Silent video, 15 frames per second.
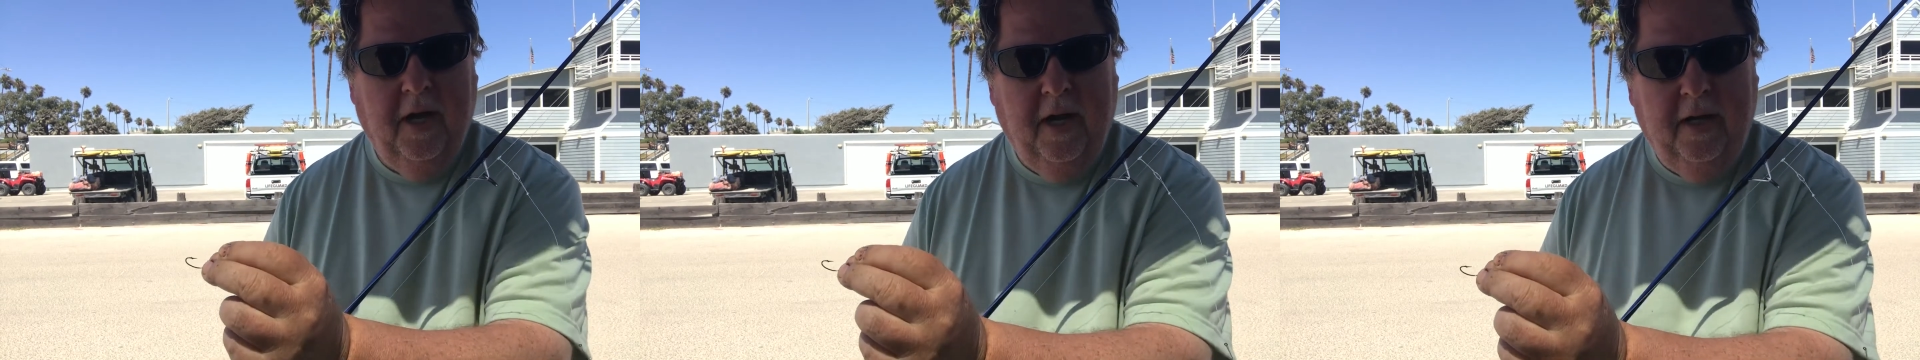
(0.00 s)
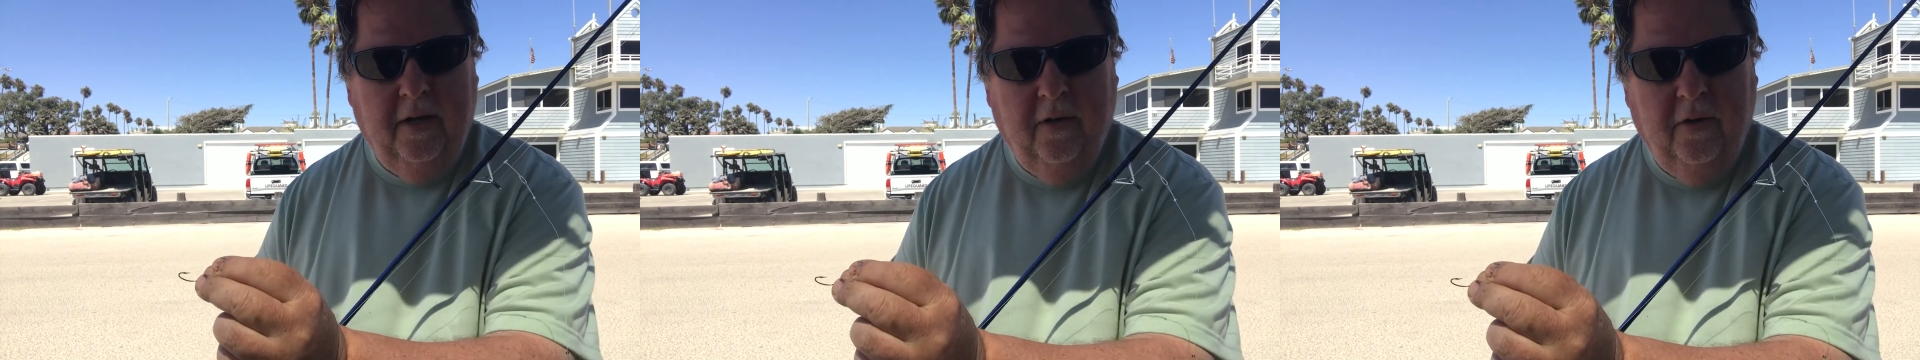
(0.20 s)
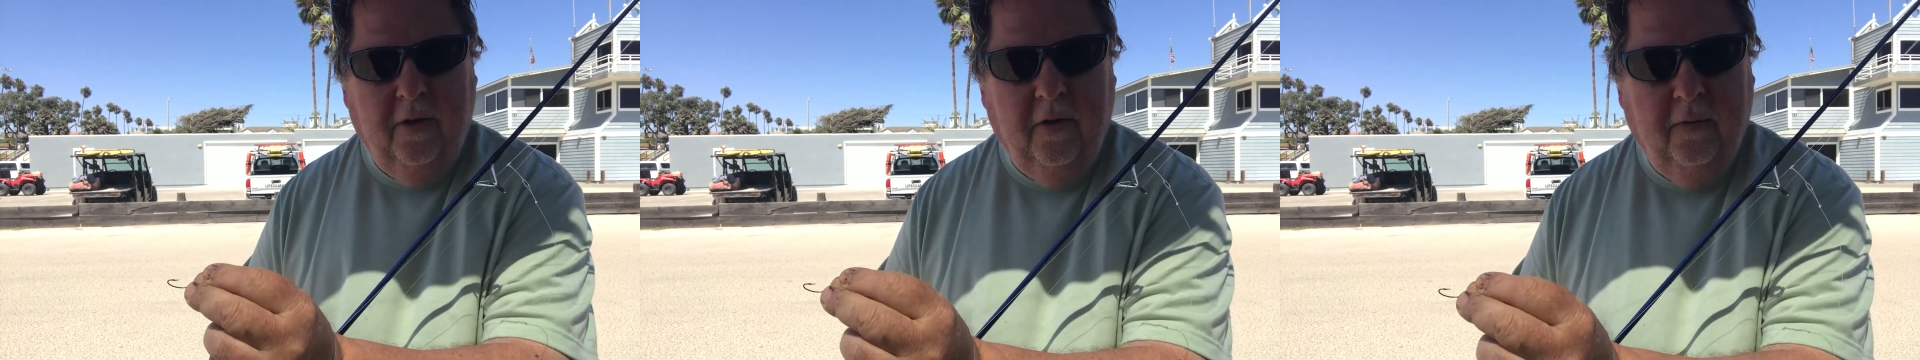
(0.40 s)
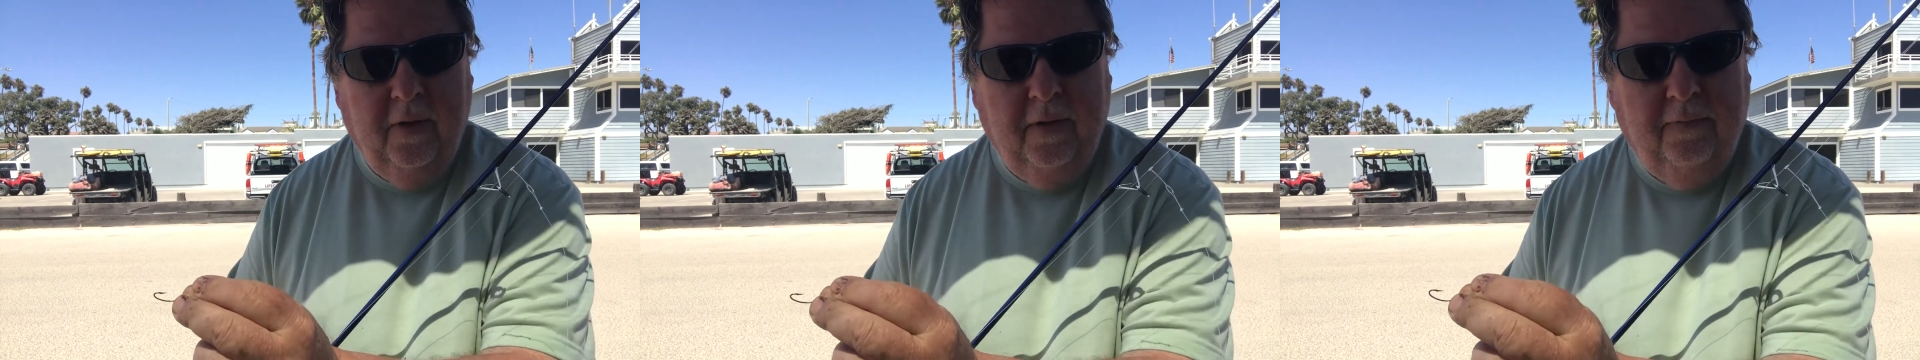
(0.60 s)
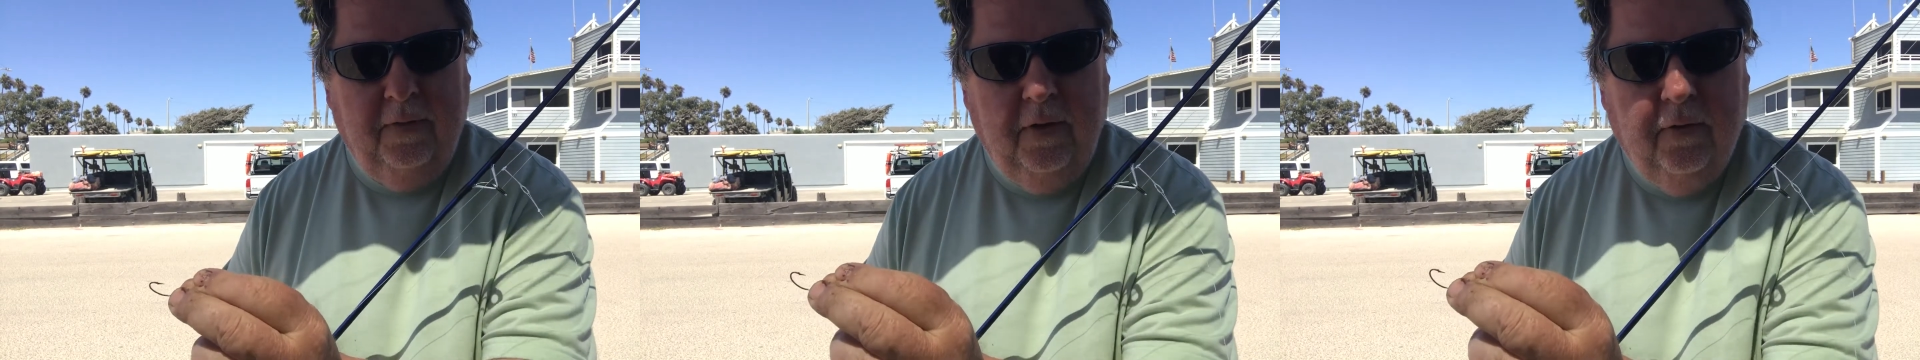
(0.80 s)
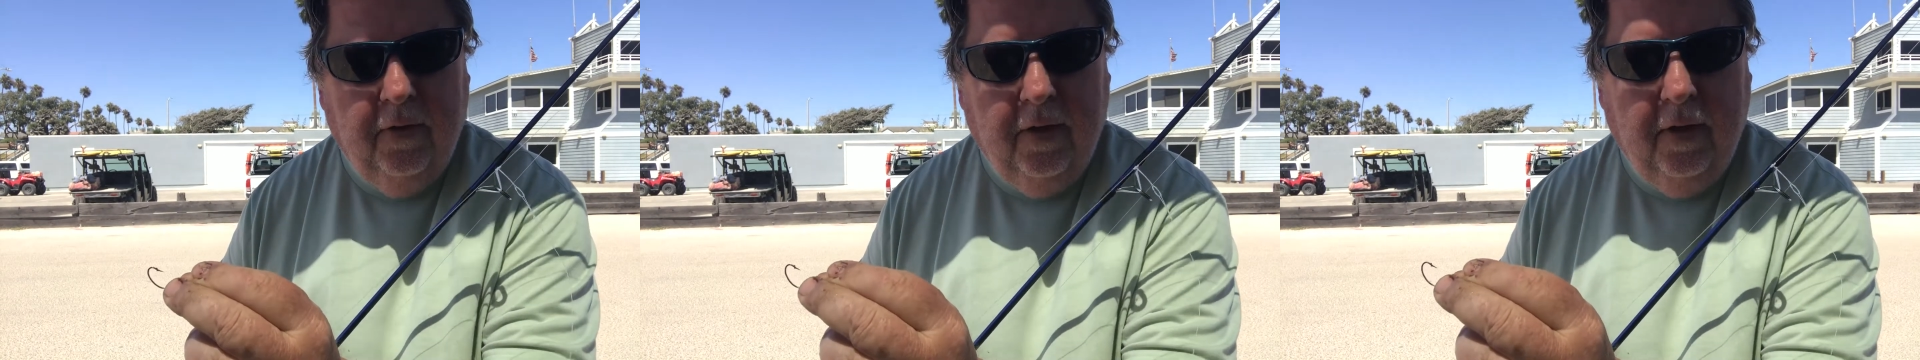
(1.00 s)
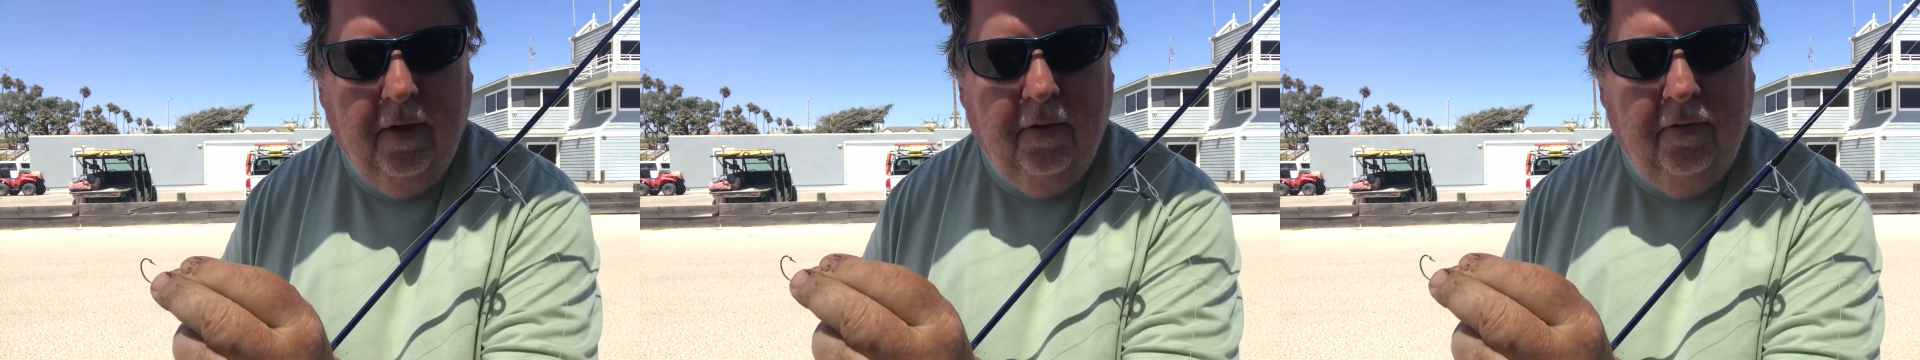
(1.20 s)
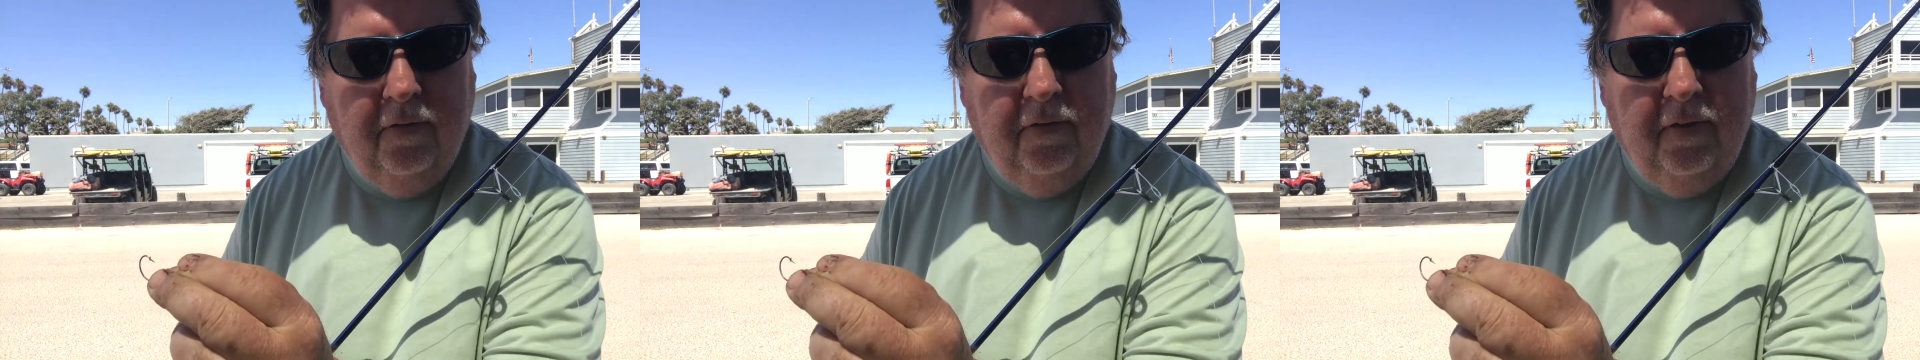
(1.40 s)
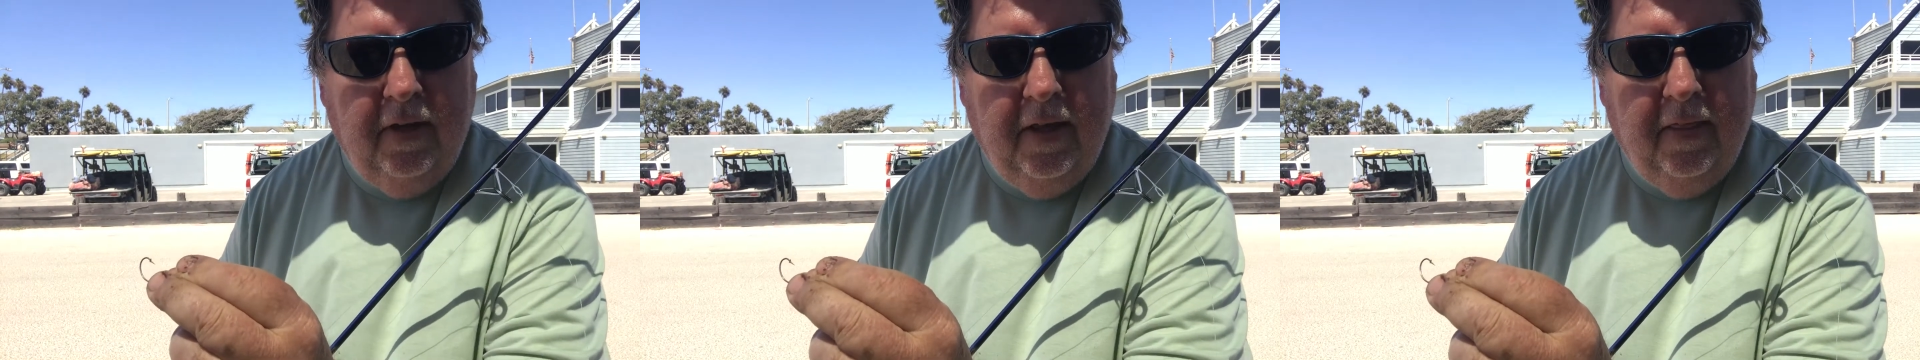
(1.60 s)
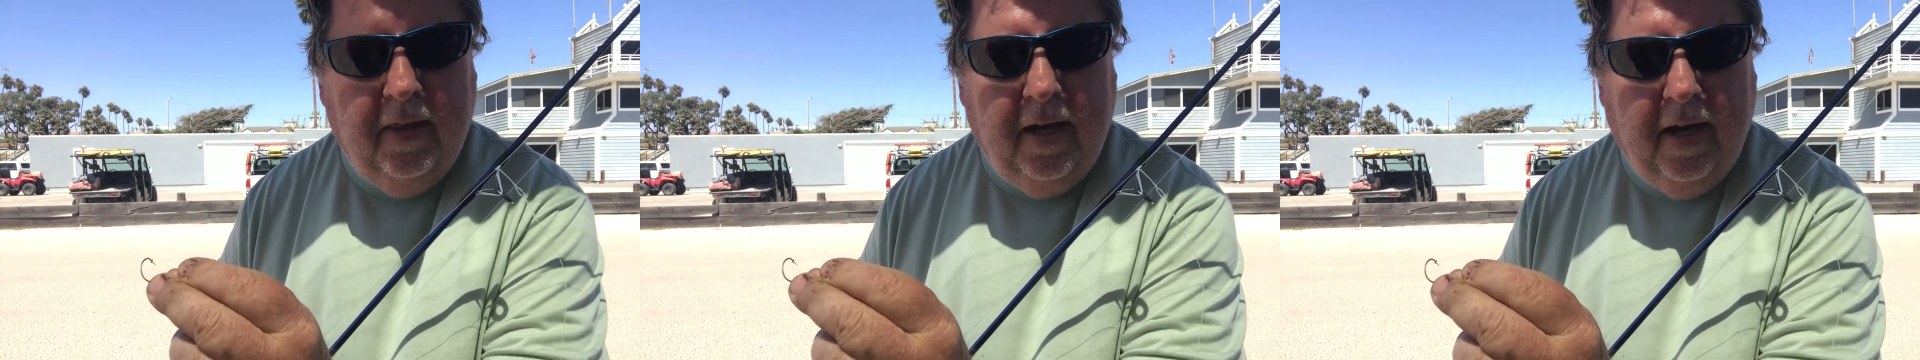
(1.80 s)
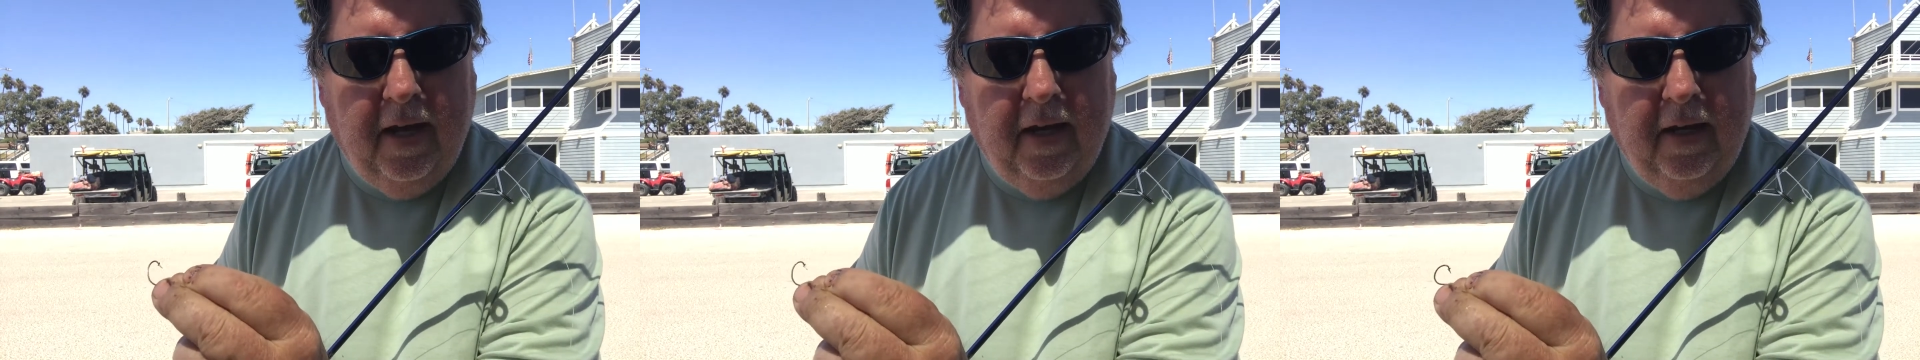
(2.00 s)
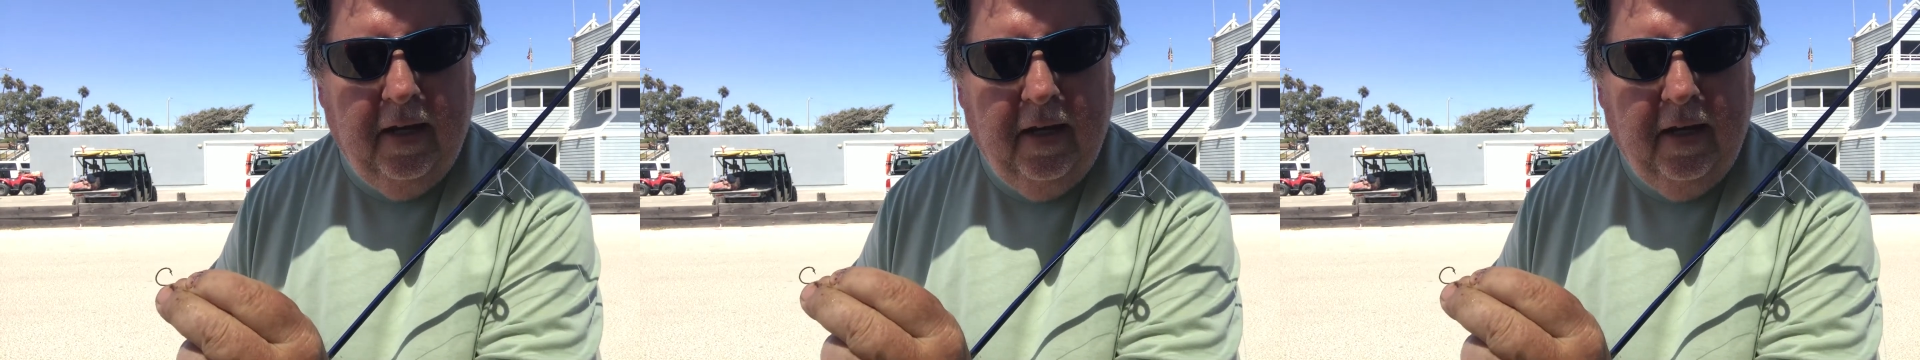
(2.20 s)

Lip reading: I don't know if you can see that